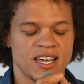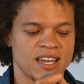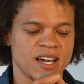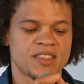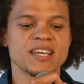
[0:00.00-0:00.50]

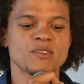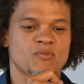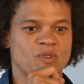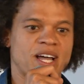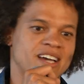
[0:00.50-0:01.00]
And I think,
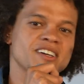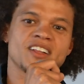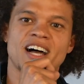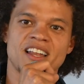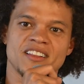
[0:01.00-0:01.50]
like, I took
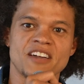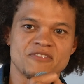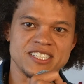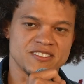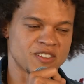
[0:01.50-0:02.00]
a lot of
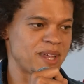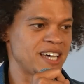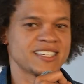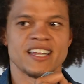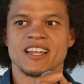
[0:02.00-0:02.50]
life lessons from
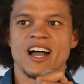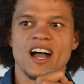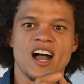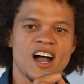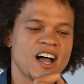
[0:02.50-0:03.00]
that. Is that
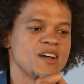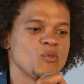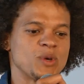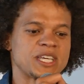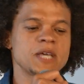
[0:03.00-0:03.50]

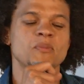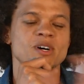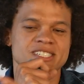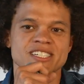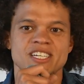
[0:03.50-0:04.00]
we keep
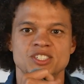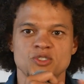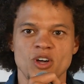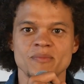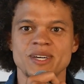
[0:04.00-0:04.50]
pushing
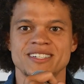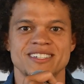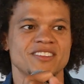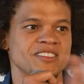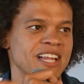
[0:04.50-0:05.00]
enjoyment
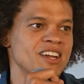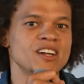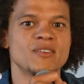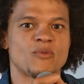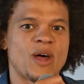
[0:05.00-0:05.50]

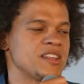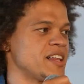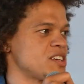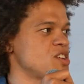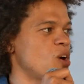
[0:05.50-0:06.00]
later rather
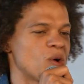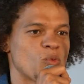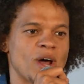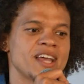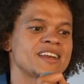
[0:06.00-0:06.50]
than like, you know
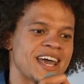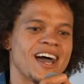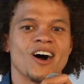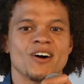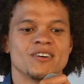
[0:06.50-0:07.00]
what, right
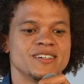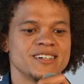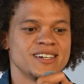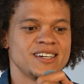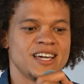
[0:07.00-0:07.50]
now,
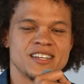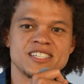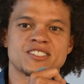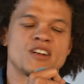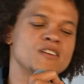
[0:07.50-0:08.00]
in
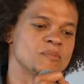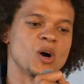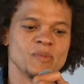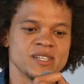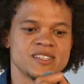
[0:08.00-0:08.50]
this current
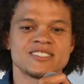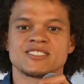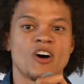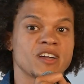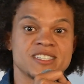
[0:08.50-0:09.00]
moment,
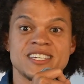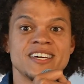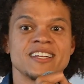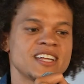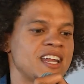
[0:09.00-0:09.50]
this song is
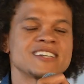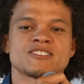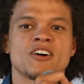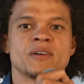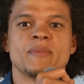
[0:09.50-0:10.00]
hitting, and
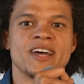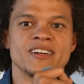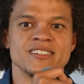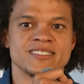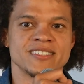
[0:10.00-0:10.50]
that's all that
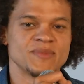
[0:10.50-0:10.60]
matters.